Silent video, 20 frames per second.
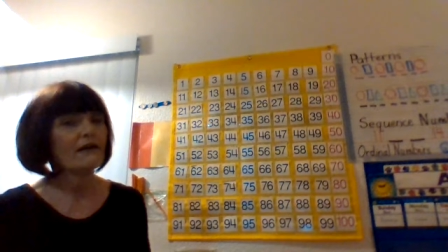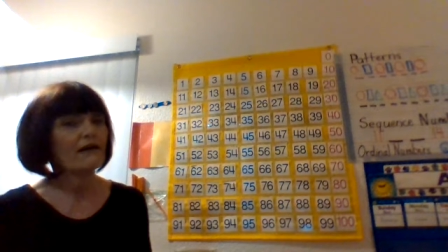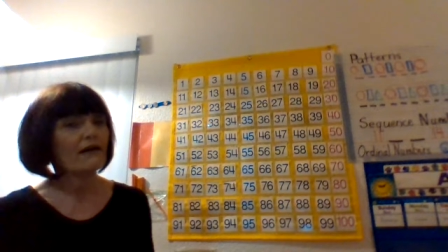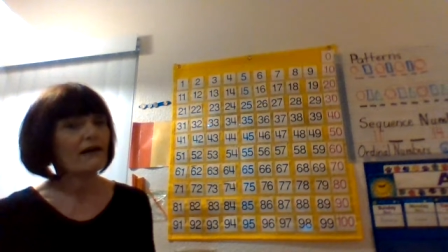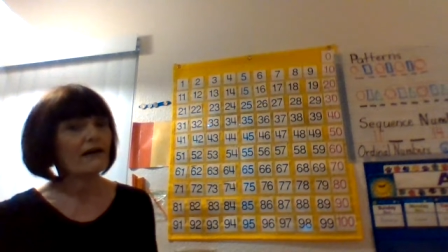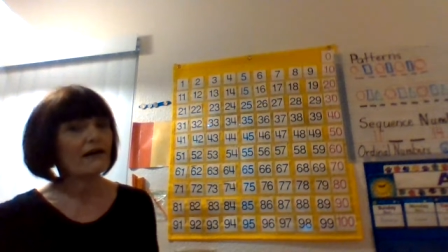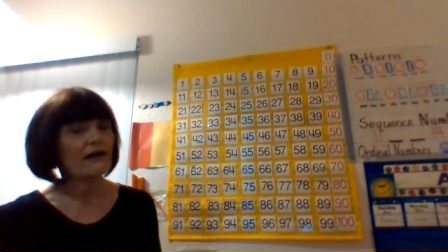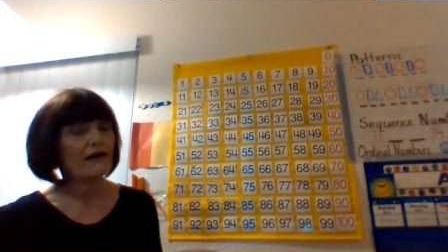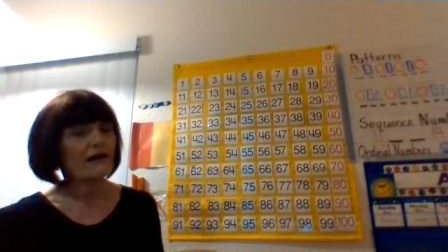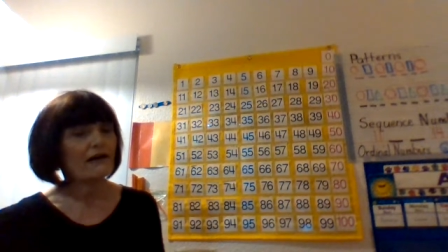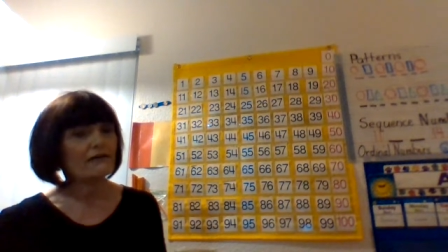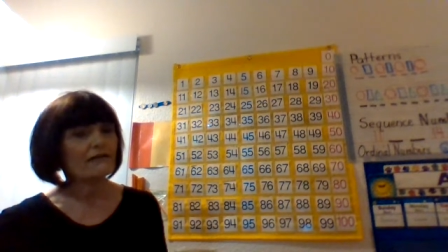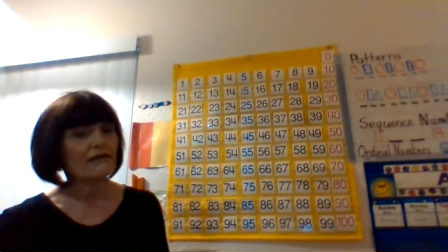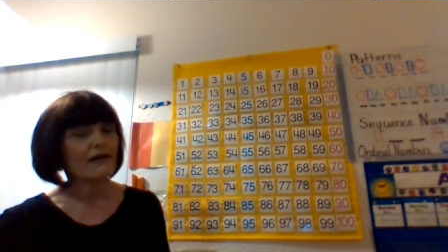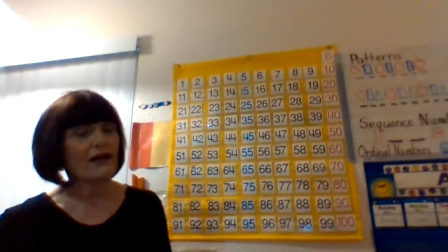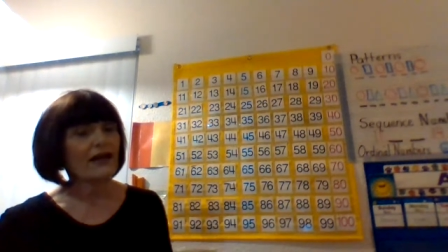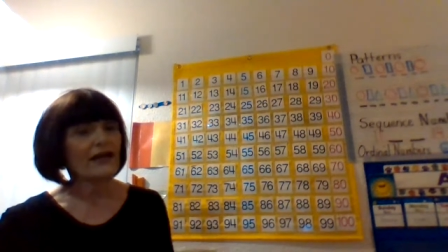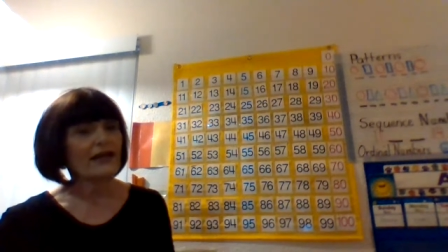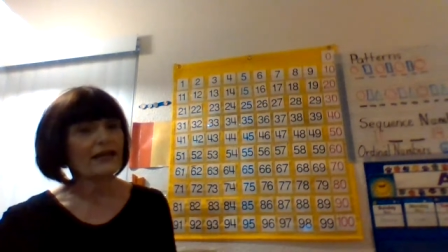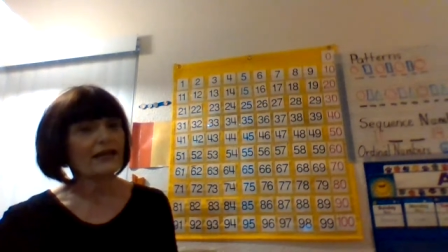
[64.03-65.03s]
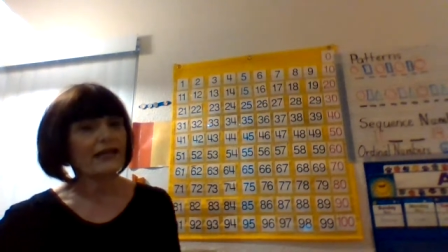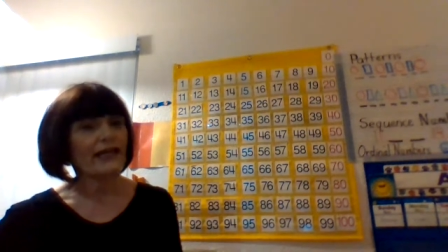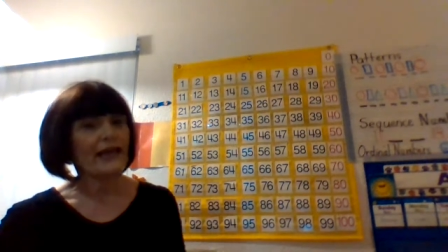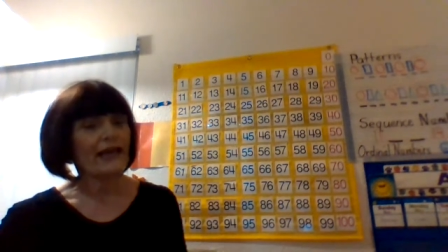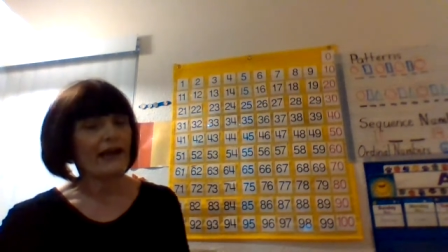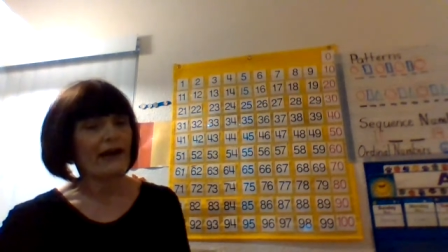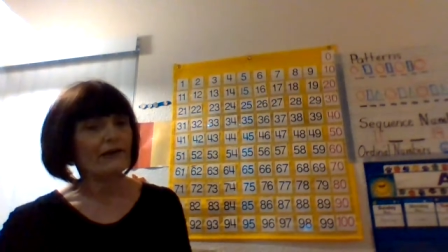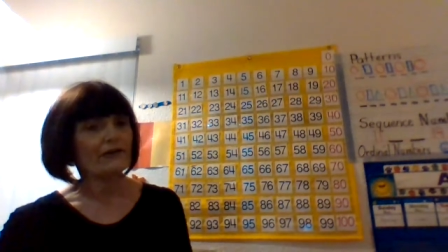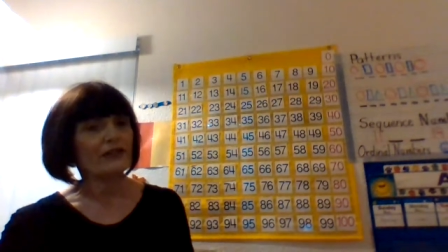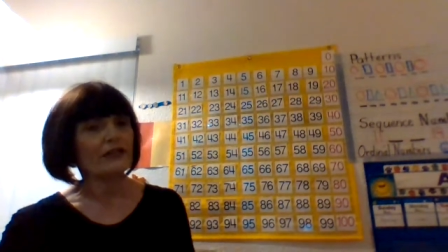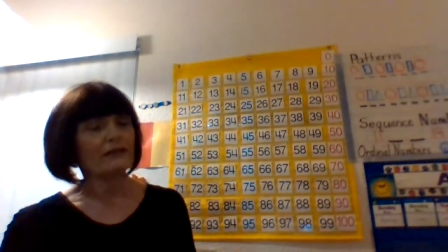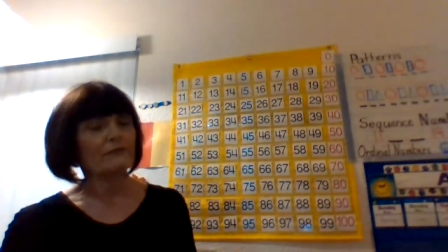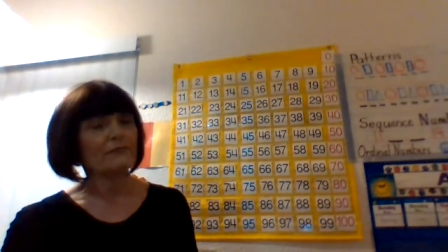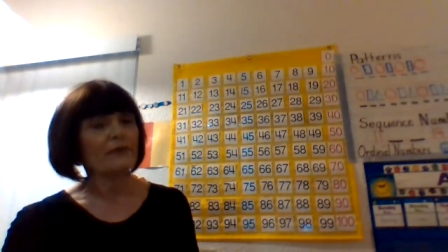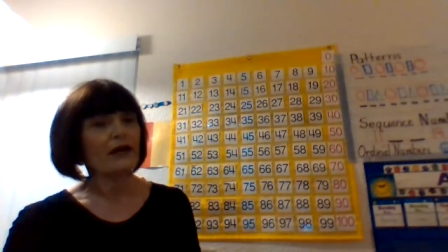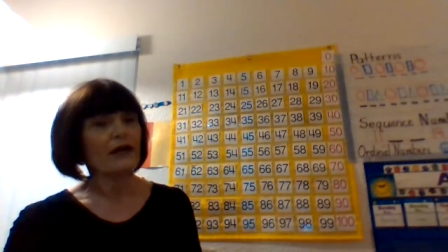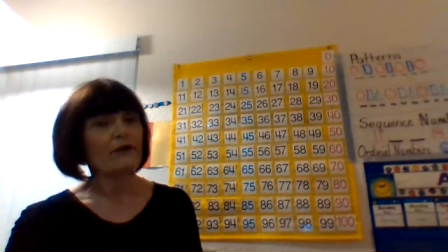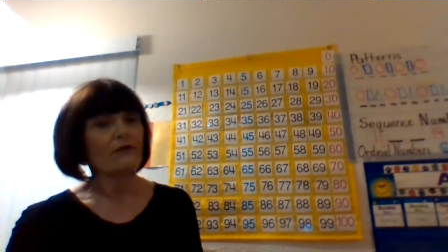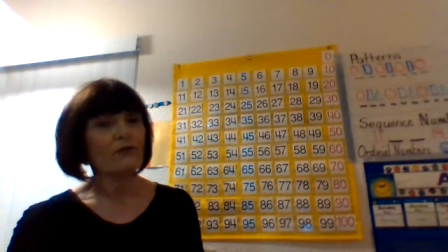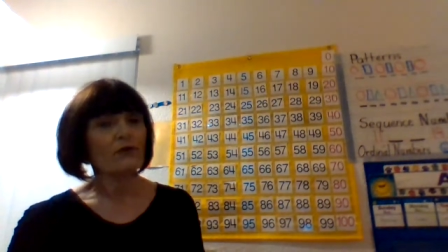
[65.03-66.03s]
All right, counting
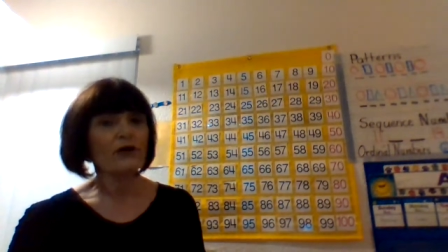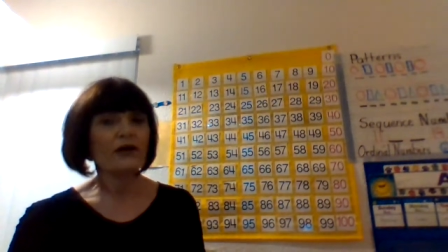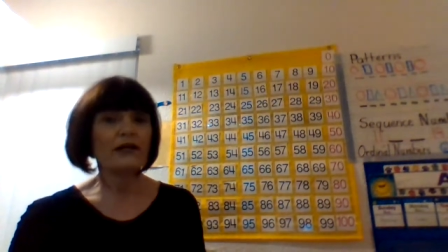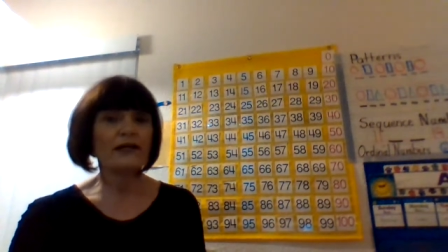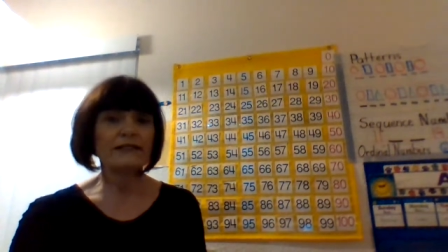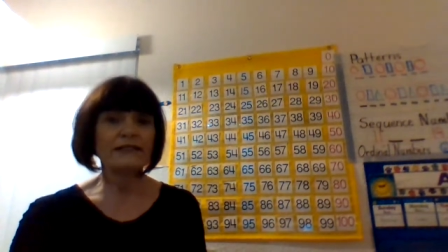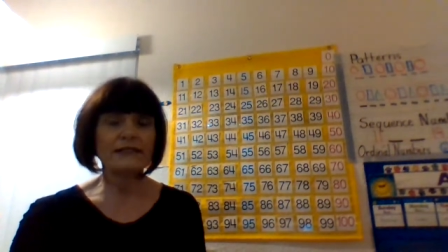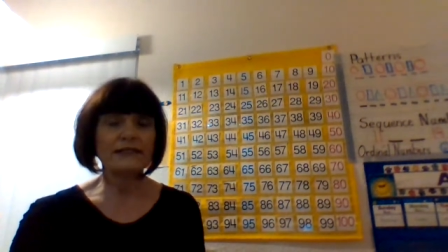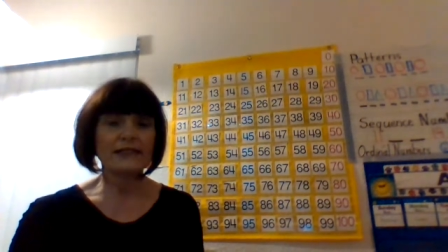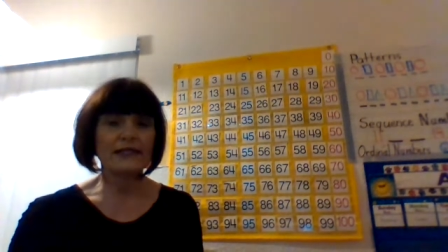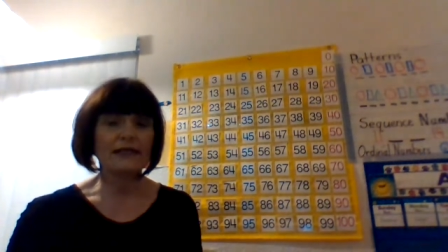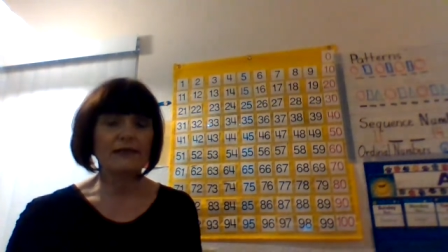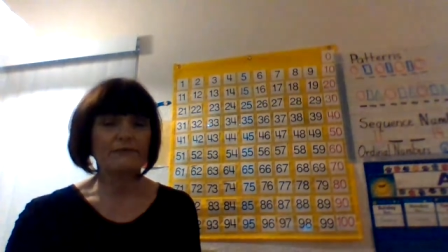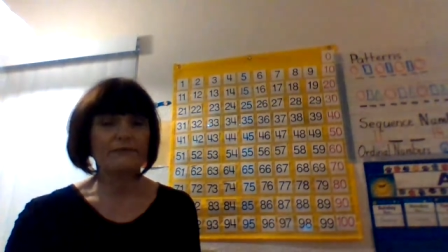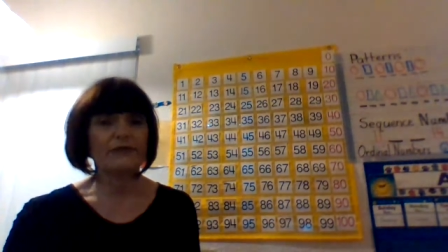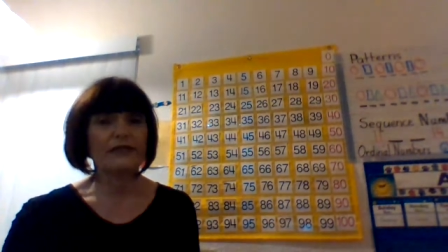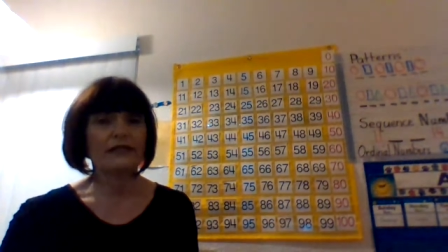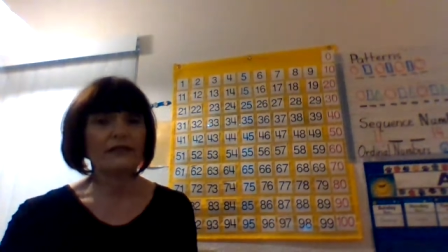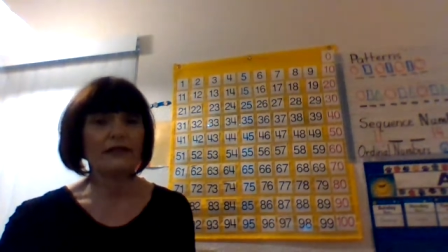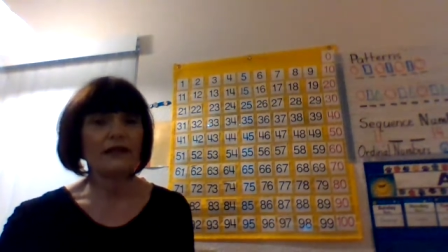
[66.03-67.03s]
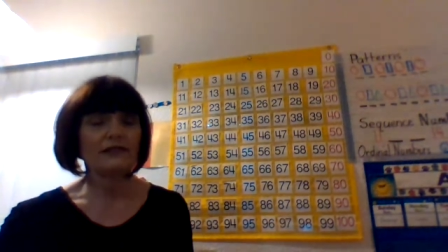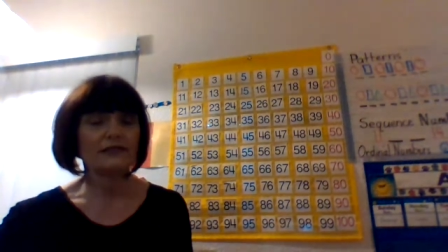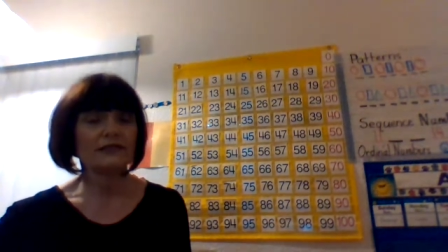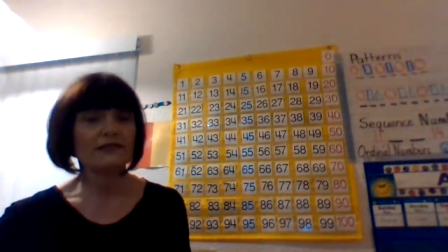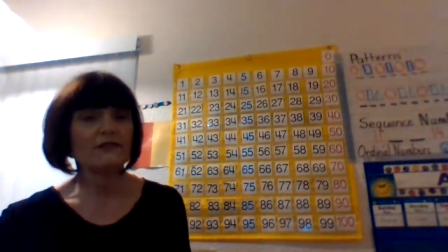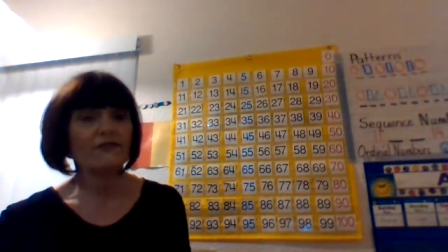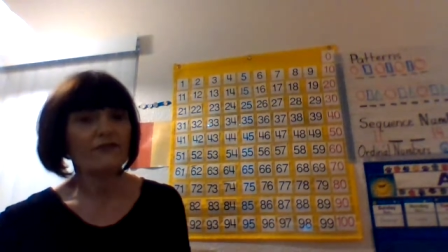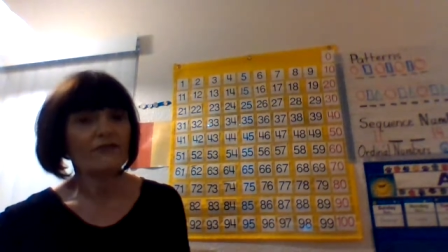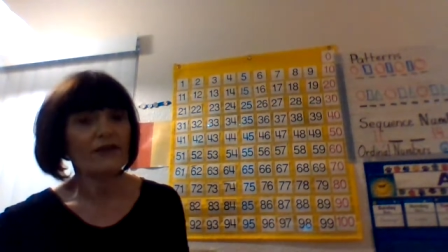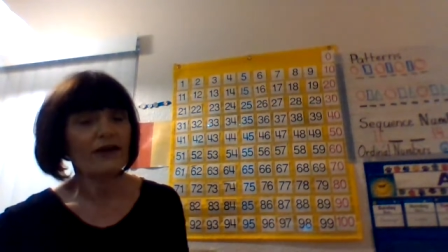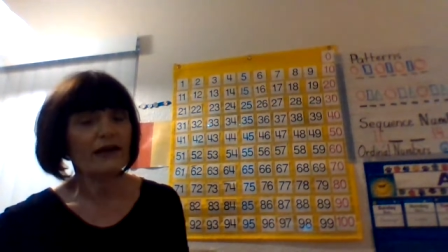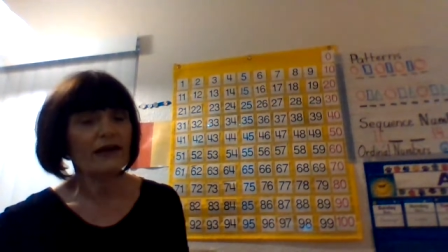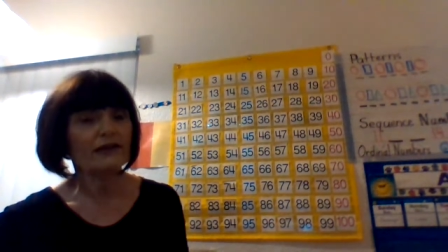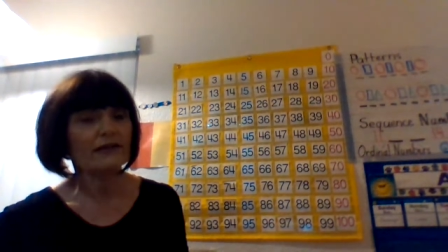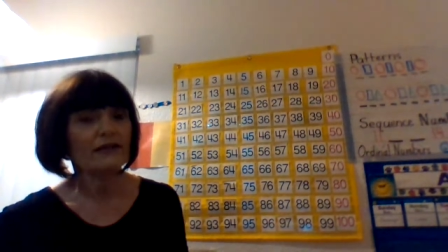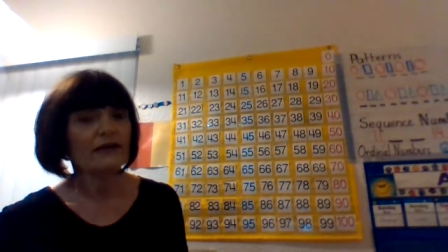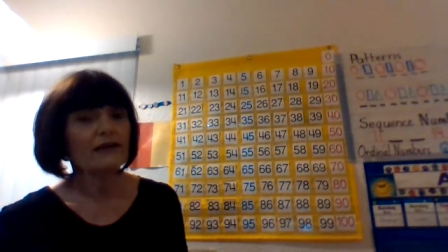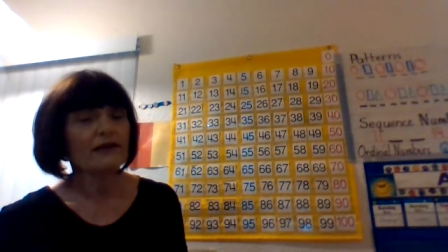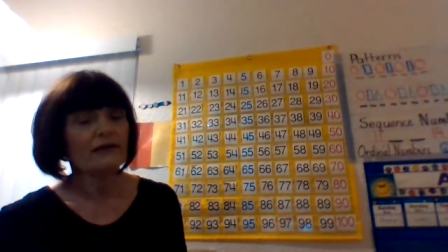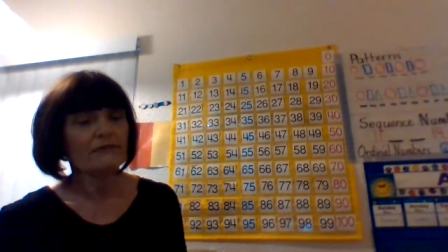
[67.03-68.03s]
by ones can be lots of fun,